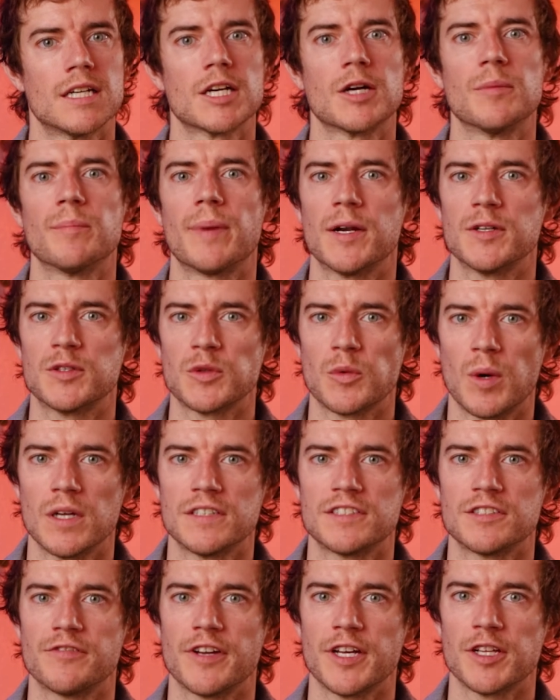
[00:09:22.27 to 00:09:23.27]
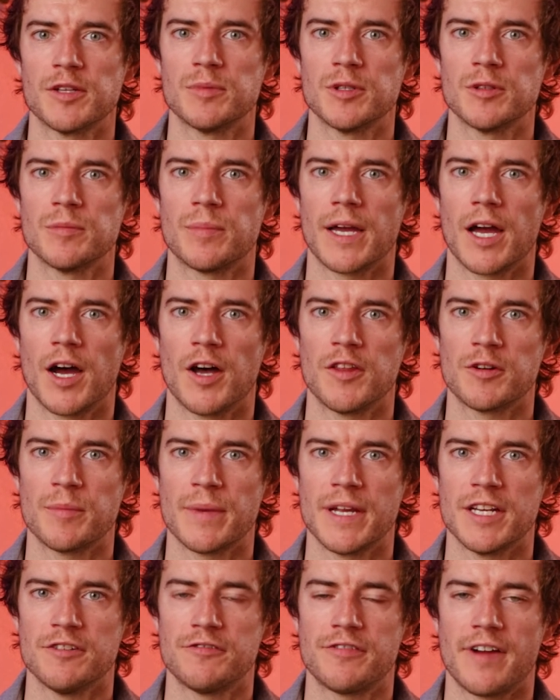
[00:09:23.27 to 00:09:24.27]
compared to what's available by other
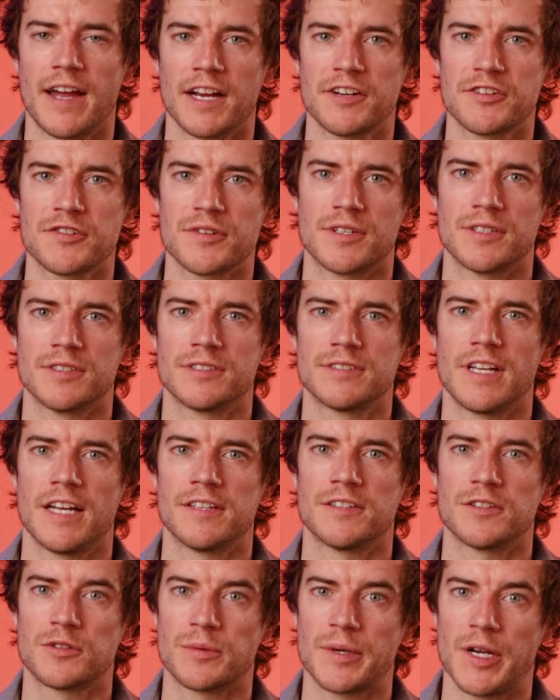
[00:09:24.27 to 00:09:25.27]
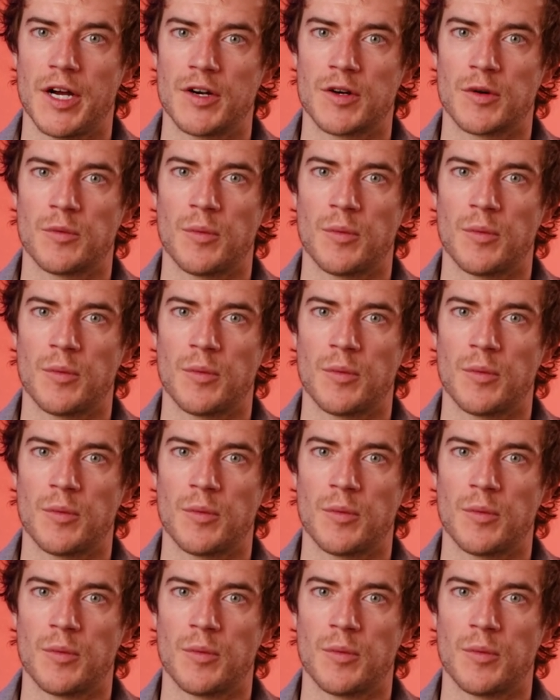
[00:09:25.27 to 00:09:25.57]
manufacturers at the 300